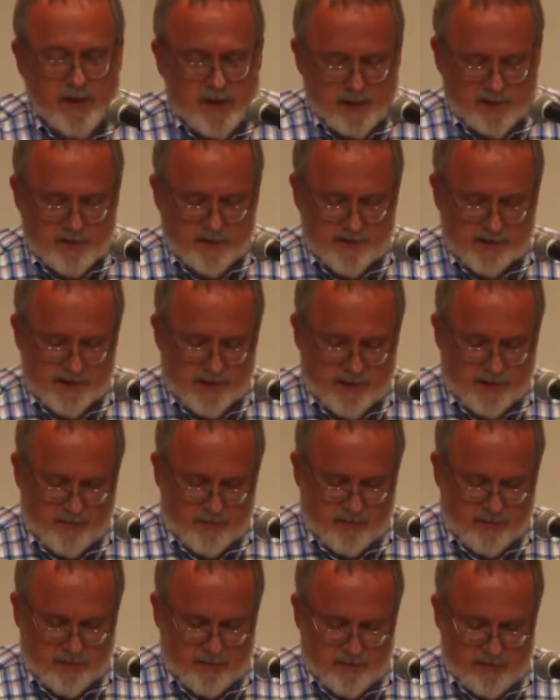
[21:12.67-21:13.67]
lose
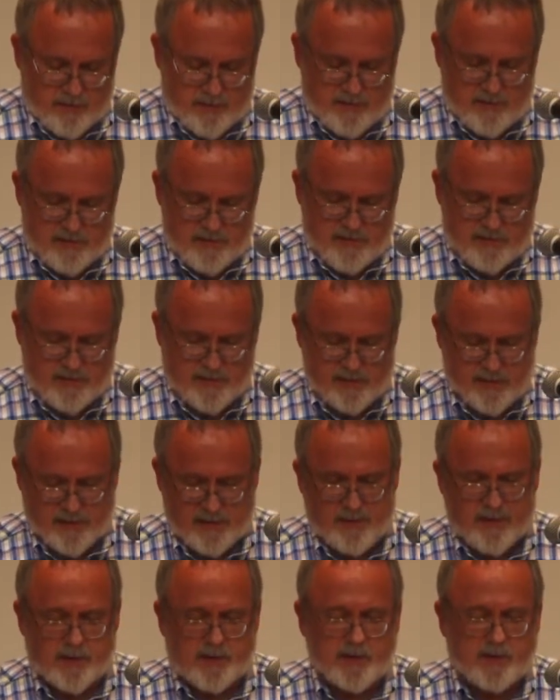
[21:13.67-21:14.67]
anyway.
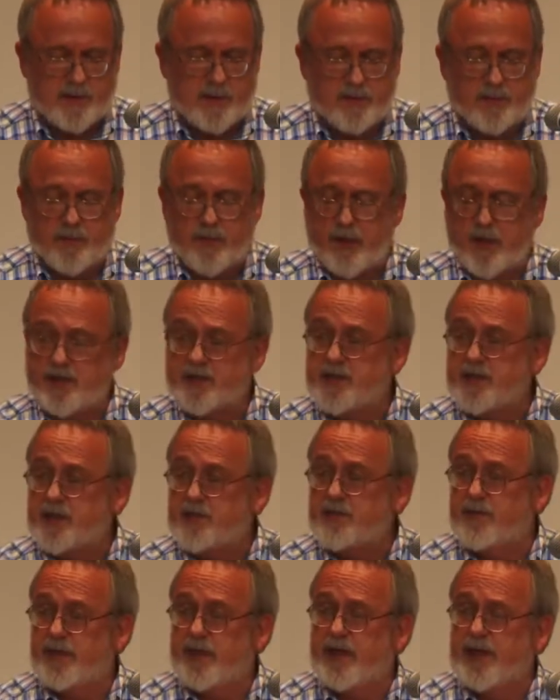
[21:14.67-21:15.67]
There's a
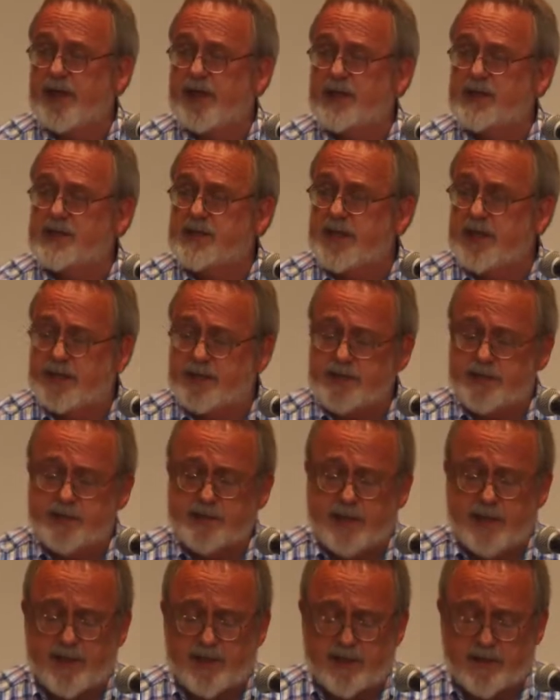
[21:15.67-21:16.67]
process for getting
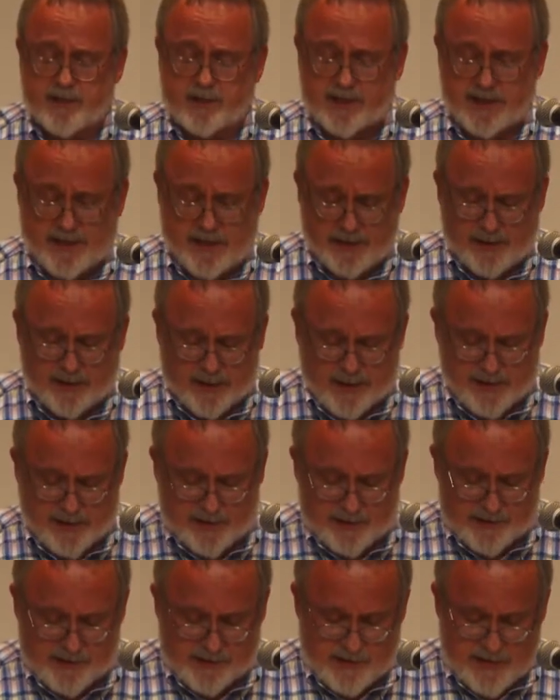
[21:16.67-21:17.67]
extensions on those
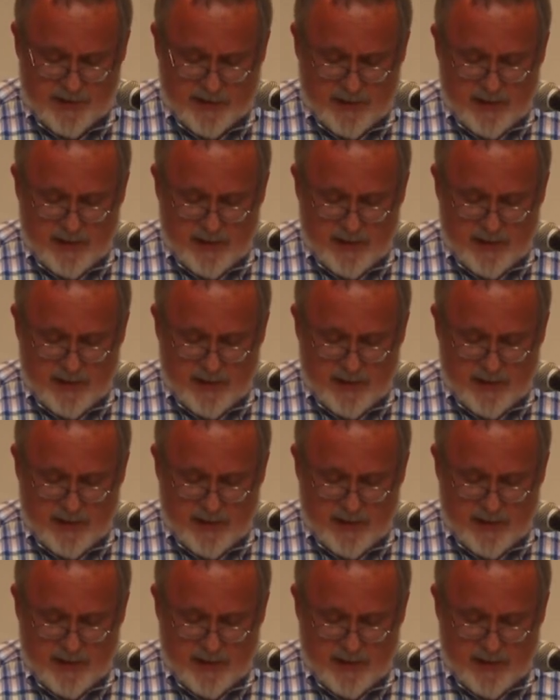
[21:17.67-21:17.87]
deadlines.